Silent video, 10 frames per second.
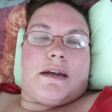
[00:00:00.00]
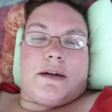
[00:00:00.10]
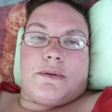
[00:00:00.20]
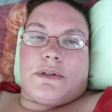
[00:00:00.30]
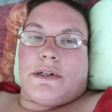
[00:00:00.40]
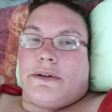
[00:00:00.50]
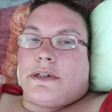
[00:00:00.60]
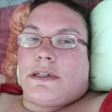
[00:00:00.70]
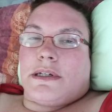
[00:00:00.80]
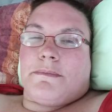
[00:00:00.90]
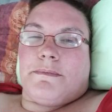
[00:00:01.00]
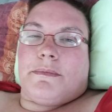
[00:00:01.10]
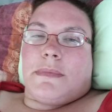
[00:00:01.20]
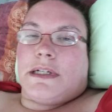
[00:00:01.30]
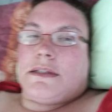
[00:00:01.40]
No, seriously,
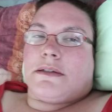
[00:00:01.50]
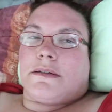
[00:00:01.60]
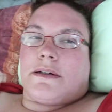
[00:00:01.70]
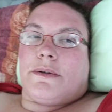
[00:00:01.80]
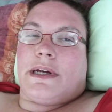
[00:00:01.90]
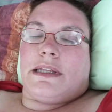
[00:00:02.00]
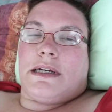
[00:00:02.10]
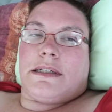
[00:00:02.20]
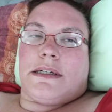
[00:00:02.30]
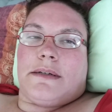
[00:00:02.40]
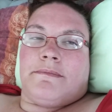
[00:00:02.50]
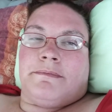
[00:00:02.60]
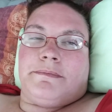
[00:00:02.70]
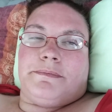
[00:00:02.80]
let's go get that done.